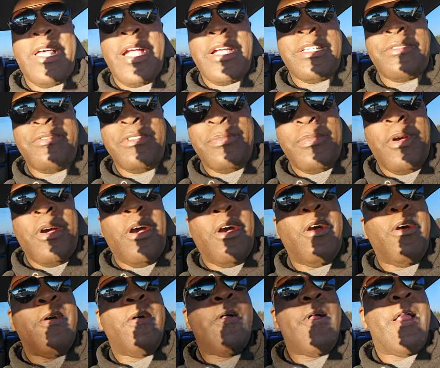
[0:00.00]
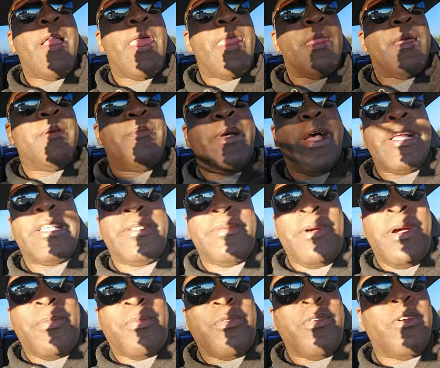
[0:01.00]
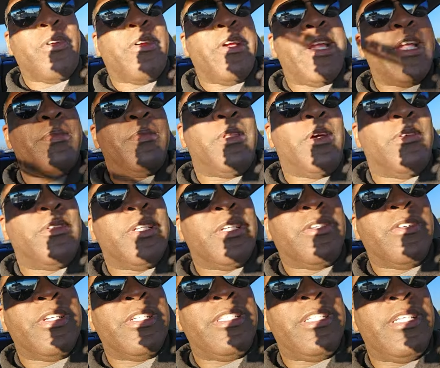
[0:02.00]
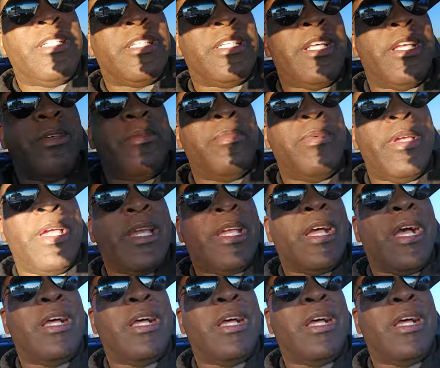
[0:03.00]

Tigers football, basketball program, along the Grizzlies, NBA